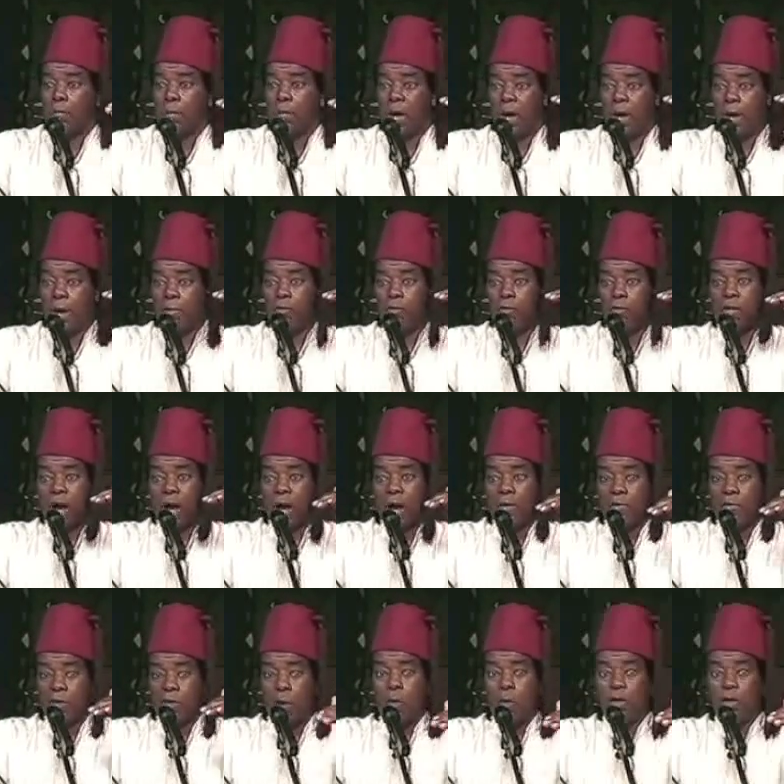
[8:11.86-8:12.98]
by you not
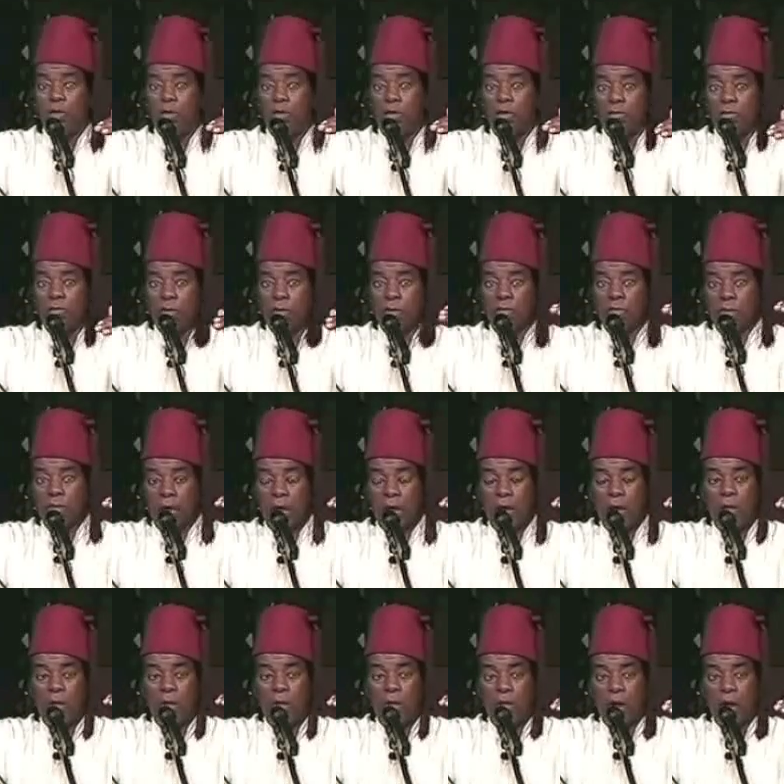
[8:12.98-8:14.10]
knowing this is how
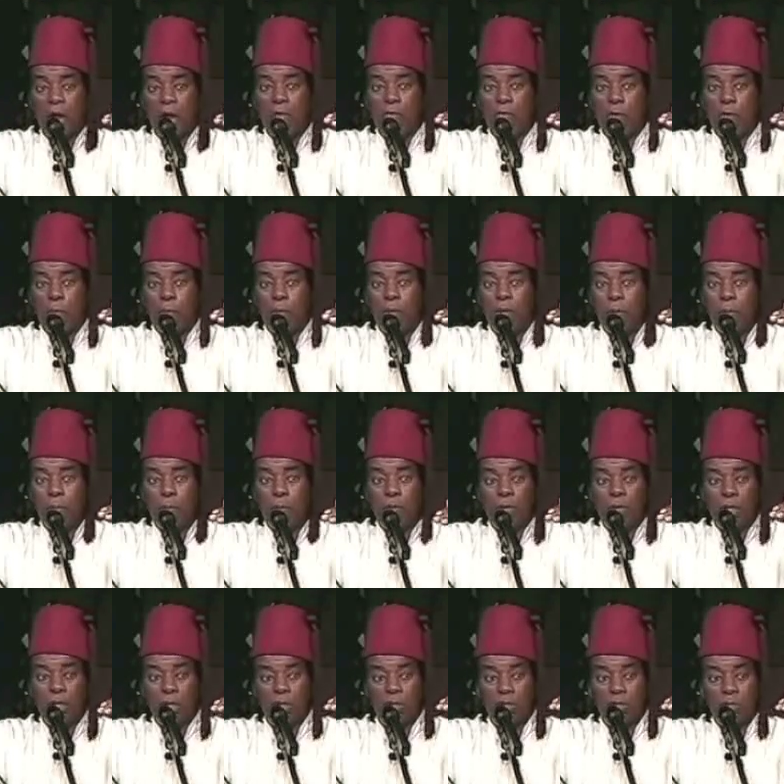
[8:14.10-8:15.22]
a lot of our people
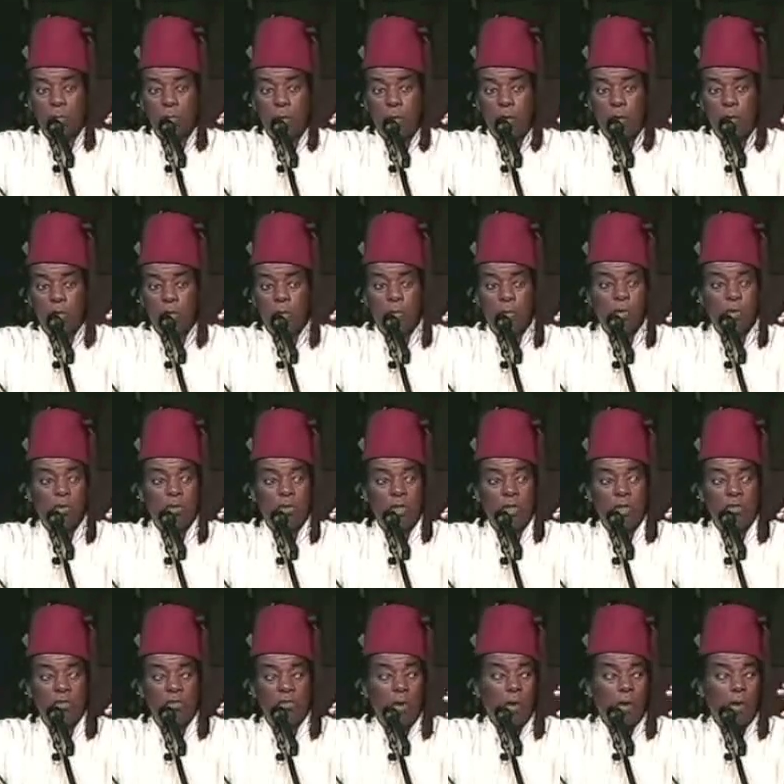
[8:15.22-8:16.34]
in the small
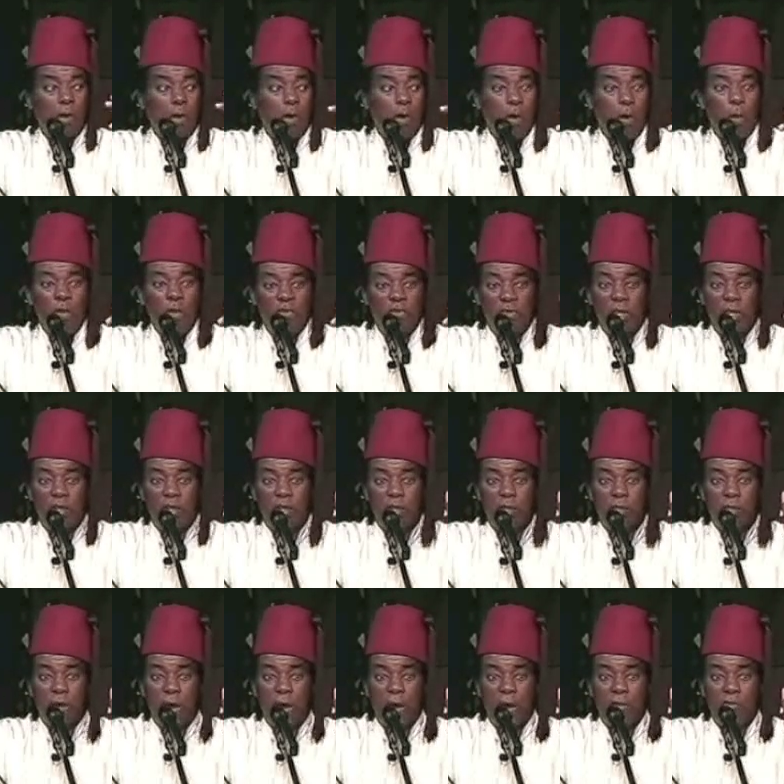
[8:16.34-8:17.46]
communities are always taken
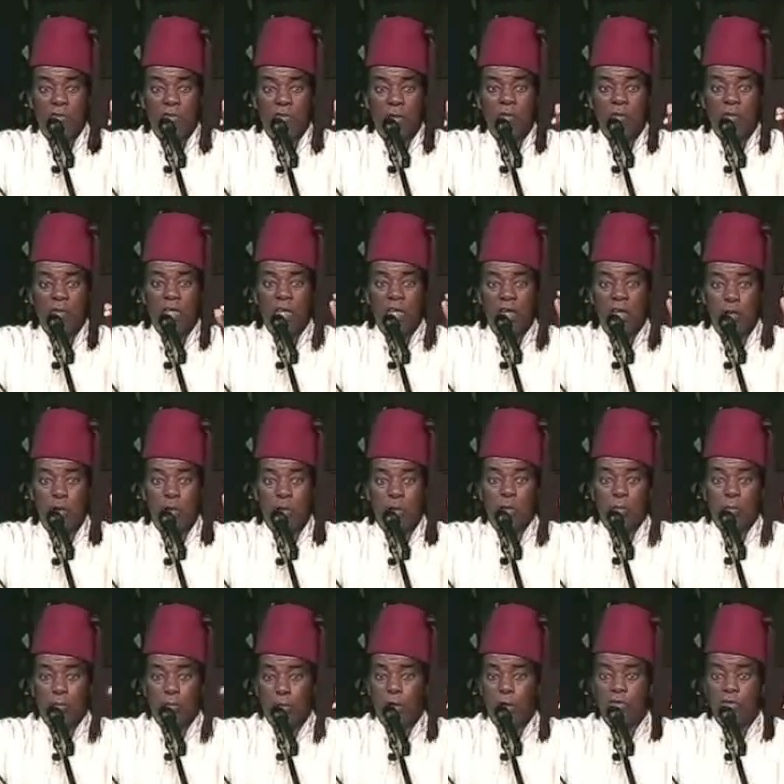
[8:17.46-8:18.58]
advantage of, and they call
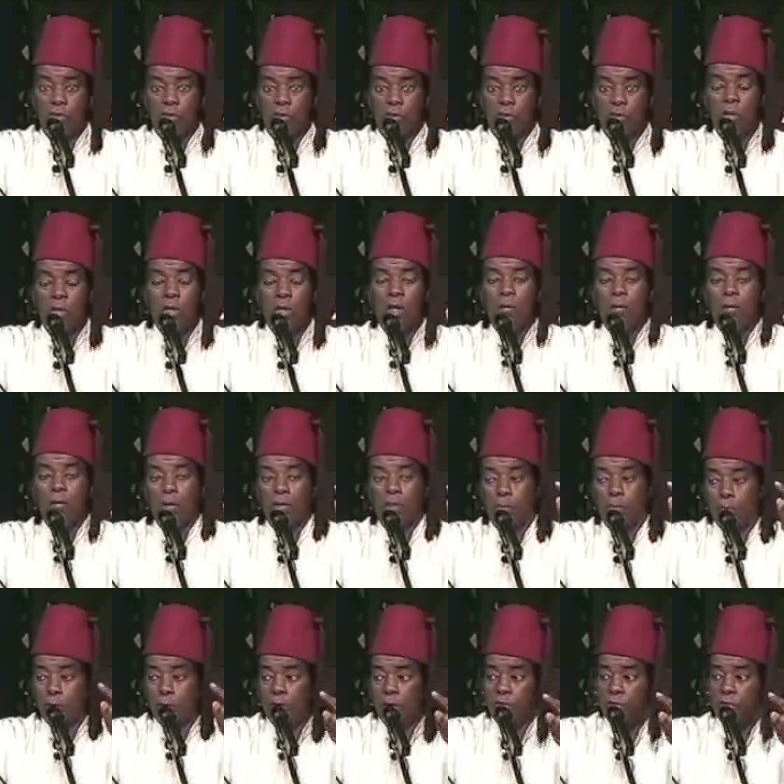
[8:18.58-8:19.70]
it prejudice. But
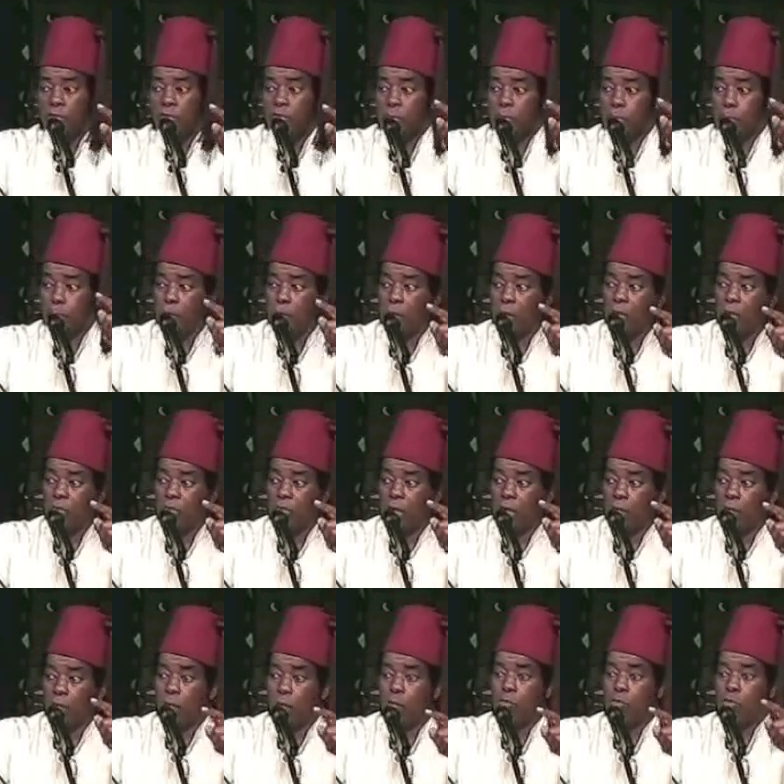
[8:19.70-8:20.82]
prejudice is put out there
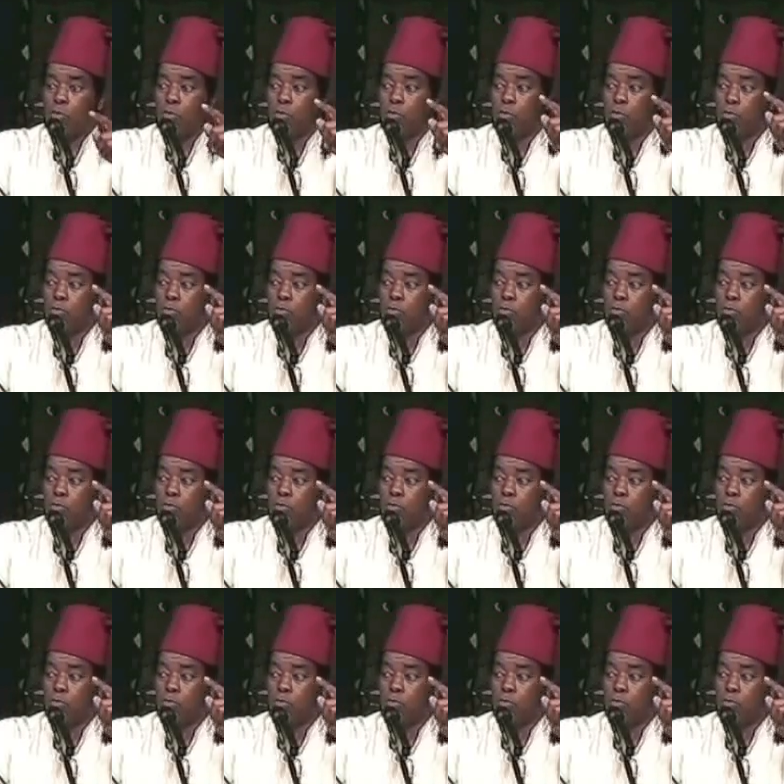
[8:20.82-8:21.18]
for you to